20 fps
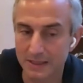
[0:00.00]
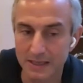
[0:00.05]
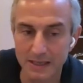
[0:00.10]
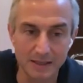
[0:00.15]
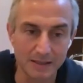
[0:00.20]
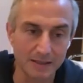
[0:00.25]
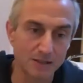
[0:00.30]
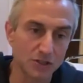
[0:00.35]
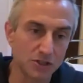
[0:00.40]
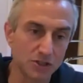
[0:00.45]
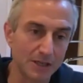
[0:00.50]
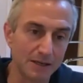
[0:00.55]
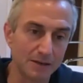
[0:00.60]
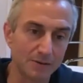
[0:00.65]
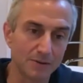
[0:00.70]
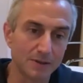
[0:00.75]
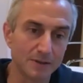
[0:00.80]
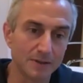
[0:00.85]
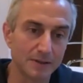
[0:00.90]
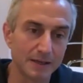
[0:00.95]
get in the
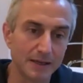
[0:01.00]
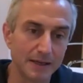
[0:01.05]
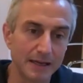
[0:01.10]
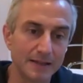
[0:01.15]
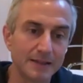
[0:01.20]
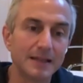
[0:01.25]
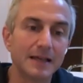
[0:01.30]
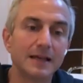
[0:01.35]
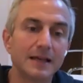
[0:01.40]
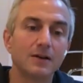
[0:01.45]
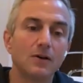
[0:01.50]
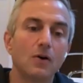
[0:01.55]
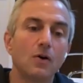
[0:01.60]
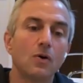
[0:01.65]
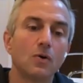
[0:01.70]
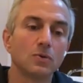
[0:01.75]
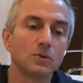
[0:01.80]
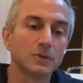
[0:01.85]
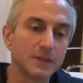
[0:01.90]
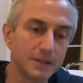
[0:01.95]
shower, and then
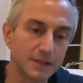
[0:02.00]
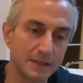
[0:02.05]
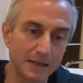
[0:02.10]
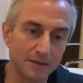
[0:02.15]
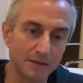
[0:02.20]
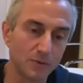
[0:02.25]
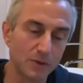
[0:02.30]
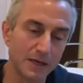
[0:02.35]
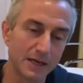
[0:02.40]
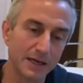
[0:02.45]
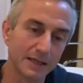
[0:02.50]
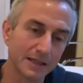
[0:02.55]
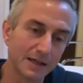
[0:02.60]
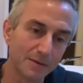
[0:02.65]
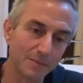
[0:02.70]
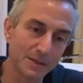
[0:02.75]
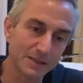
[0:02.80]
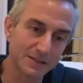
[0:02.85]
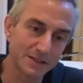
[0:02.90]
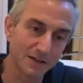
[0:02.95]
only then would I allow
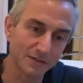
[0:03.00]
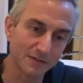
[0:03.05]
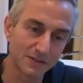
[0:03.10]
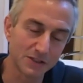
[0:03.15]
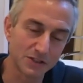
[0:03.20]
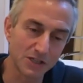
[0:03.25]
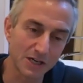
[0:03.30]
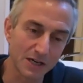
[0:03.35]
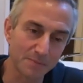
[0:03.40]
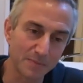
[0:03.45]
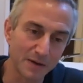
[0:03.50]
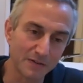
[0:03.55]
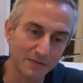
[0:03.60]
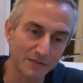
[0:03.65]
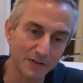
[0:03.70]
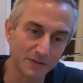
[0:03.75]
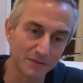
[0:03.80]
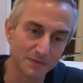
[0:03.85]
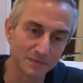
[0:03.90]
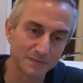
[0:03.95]
myself to check my
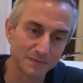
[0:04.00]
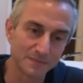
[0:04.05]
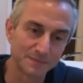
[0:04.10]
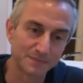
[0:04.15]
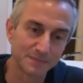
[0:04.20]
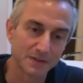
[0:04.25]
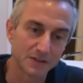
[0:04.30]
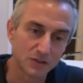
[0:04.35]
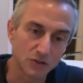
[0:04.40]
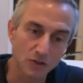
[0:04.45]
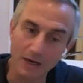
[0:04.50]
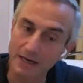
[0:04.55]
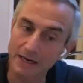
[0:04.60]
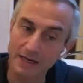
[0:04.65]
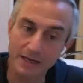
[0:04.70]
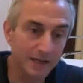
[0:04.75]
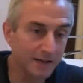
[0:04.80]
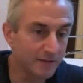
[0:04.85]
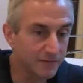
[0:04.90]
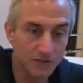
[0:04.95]
phone. So I
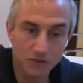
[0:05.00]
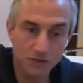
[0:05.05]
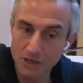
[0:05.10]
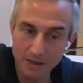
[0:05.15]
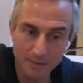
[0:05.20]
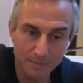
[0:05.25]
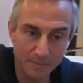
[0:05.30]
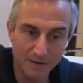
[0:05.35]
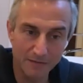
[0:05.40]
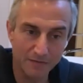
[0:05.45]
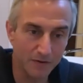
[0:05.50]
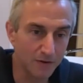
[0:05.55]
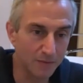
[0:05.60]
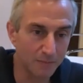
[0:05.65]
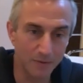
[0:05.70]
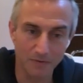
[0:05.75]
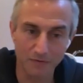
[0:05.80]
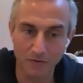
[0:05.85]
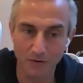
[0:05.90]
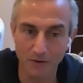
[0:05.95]
didn't even check my phone
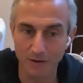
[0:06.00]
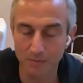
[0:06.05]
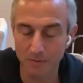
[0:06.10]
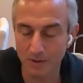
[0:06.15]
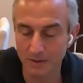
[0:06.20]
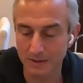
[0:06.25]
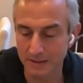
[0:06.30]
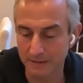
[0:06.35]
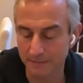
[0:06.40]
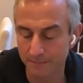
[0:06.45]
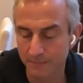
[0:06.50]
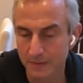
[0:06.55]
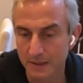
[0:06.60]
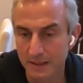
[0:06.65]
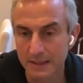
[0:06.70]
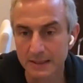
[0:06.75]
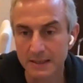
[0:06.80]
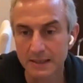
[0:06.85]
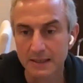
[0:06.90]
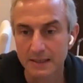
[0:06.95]
before I worked out.
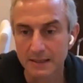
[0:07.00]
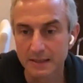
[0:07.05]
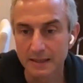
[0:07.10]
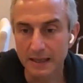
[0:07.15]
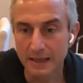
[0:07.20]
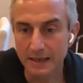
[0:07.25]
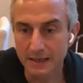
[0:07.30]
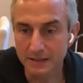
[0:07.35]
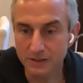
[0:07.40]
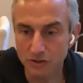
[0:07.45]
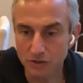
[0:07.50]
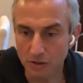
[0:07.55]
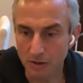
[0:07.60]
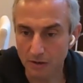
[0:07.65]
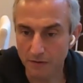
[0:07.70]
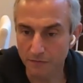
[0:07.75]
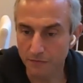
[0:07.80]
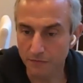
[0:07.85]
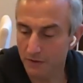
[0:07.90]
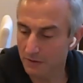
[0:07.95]
Then I
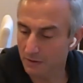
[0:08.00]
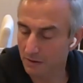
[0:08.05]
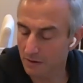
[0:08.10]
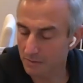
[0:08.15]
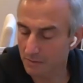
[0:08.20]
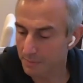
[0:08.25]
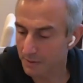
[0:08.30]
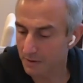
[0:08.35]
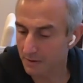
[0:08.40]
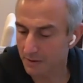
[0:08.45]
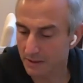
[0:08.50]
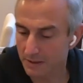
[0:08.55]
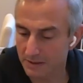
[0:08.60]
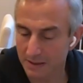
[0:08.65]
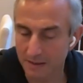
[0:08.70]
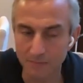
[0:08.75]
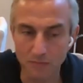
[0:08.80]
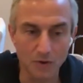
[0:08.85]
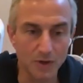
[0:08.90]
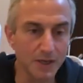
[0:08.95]
started for a long period of
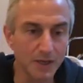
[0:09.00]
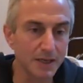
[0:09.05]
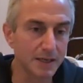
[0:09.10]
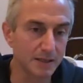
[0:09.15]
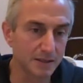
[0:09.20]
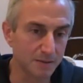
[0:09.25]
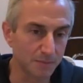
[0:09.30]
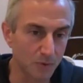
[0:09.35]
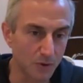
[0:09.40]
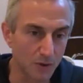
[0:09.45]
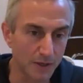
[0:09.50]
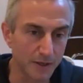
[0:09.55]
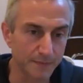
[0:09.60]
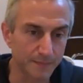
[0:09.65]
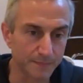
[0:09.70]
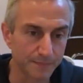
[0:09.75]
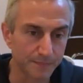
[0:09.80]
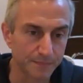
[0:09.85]
time reading in the morning.